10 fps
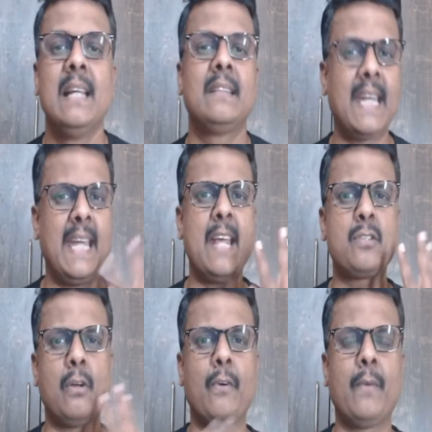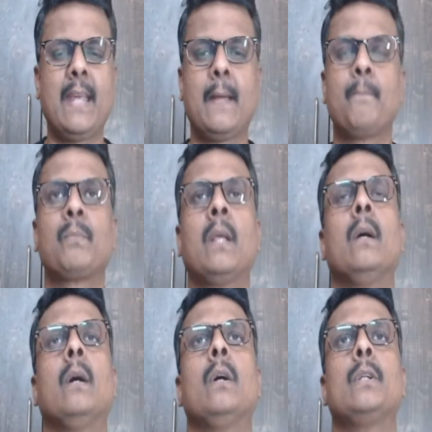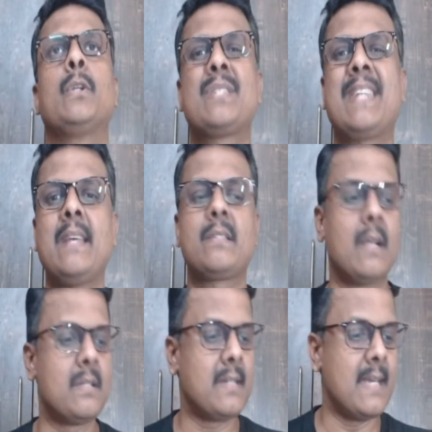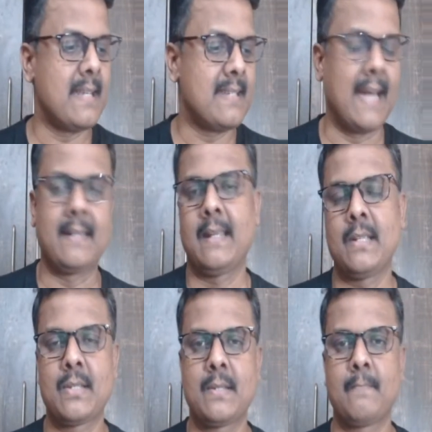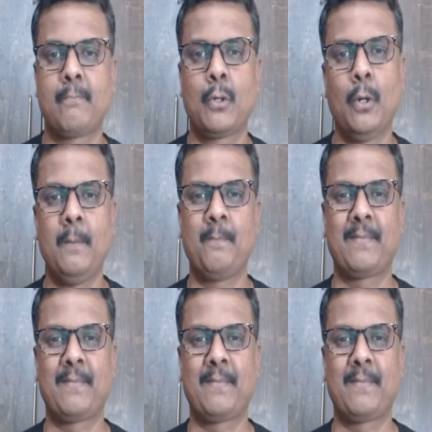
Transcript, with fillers: 3 days over week, Tuesdays, Thursdays and Saturdays. Cool.